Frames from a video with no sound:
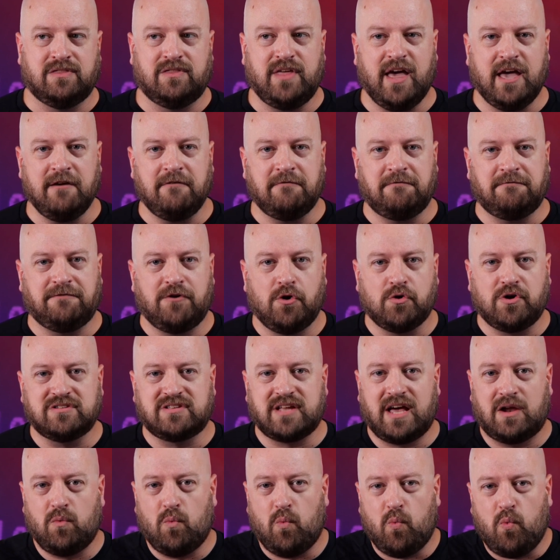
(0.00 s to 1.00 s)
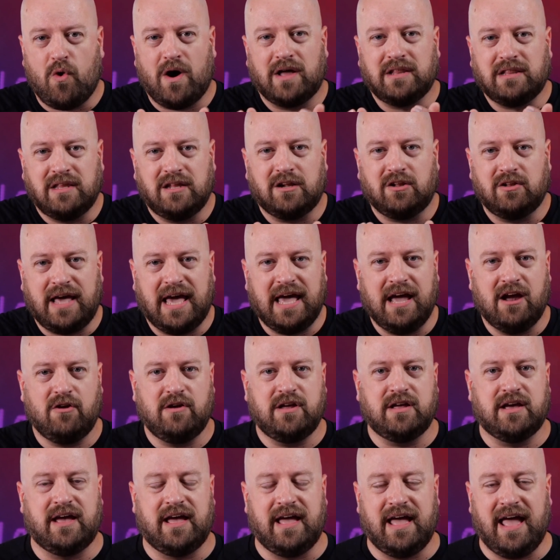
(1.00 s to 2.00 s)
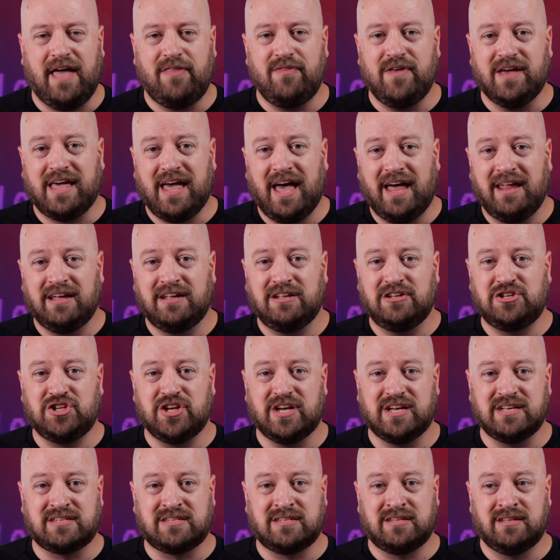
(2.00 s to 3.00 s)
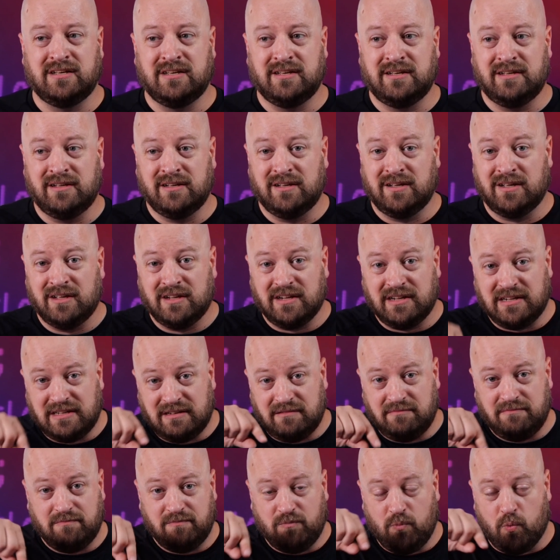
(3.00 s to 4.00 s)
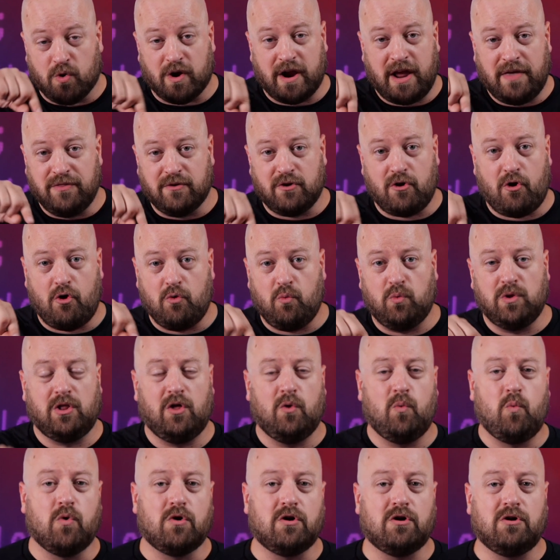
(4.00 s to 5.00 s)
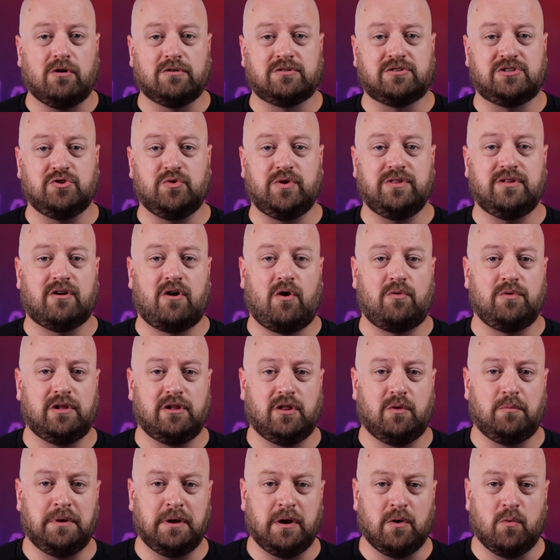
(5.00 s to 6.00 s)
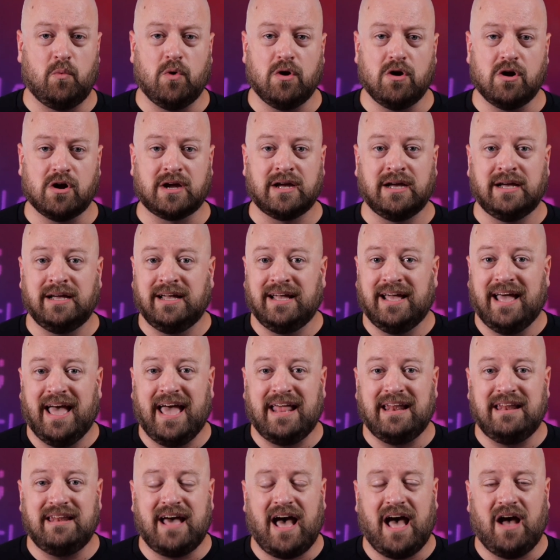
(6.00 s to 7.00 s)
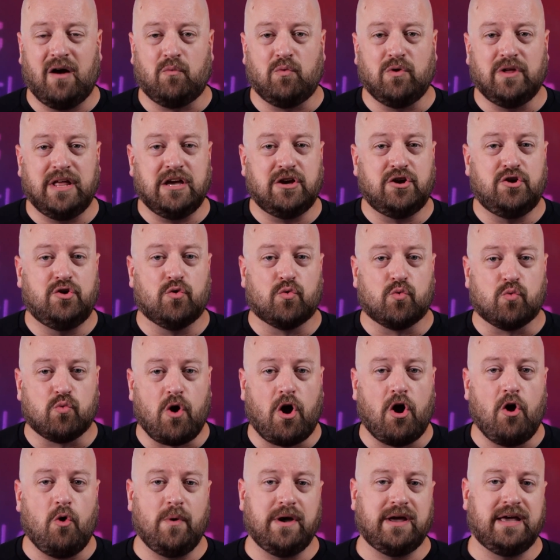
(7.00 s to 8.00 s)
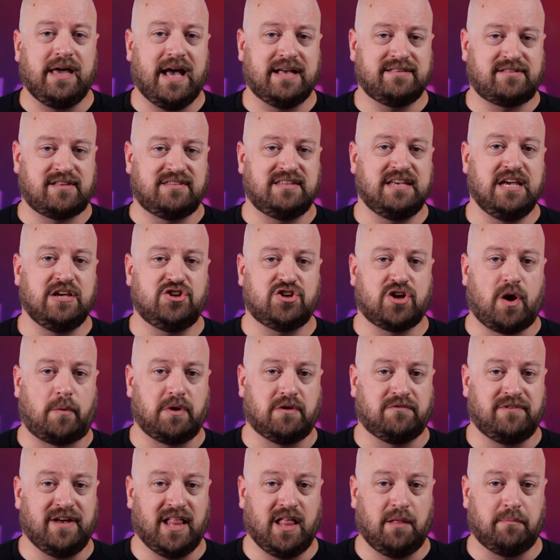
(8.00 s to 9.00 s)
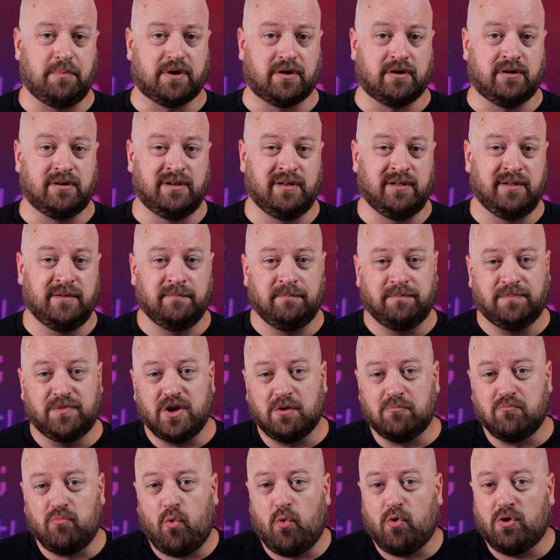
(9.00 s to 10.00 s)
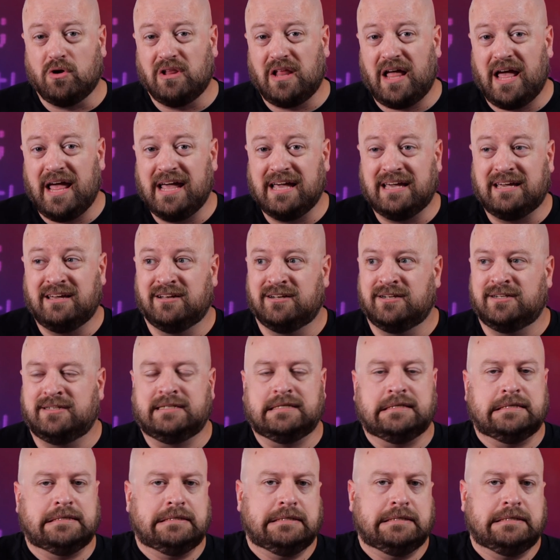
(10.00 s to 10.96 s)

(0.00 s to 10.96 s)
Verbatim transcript: they focus on one little area and they kind of just were in their own little world doing their own little bit of work and not really growing as a C sharp developer. They're more like